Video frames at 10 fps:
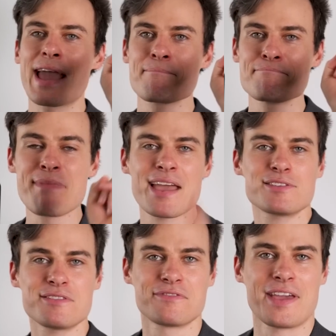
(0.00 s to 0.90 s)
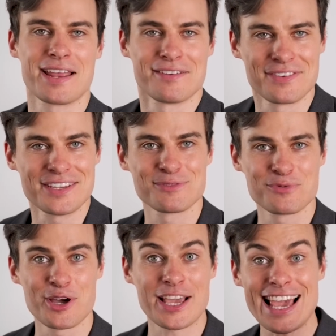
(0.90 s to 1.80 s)
a massive fan of his
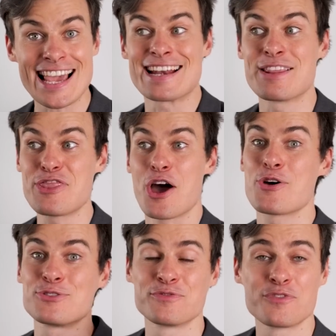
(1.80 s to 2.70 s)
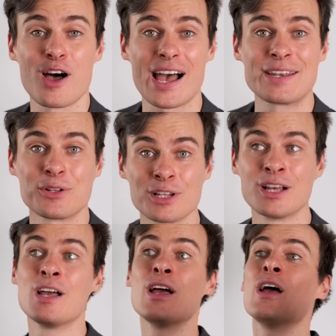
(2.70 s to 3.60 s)
work in those vital
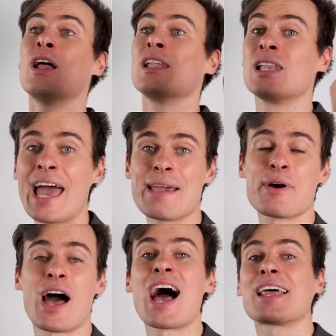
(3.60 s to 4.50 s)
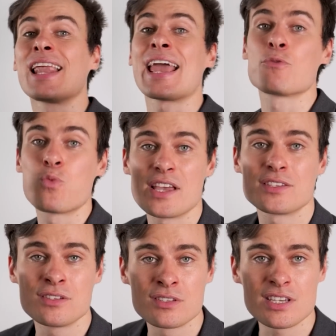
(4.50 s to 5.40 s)
Labour Heartland
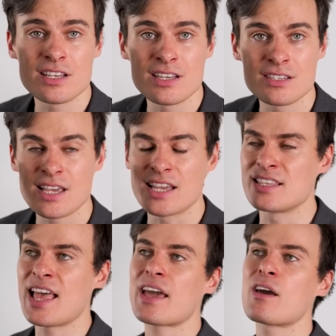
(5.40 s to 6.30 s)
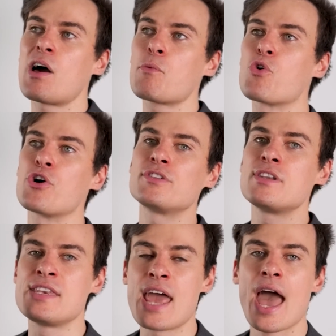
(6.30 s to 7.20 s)
Western Sydney seats. And that guy
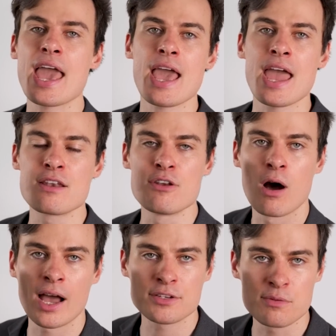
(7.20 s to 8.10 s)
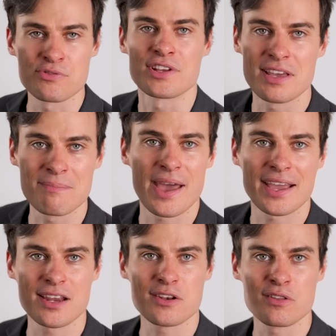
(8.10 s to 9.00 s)
worked day and night to bring them
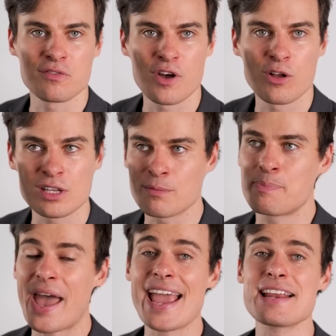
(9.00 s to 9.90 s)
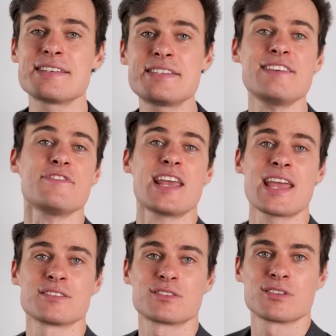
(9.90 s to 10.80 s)
back into the fold and it paid
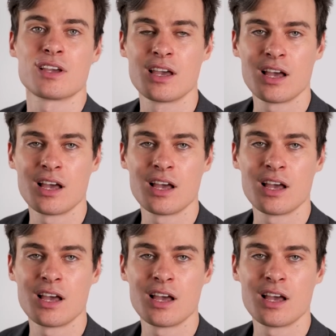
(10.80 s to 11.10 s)
dividends.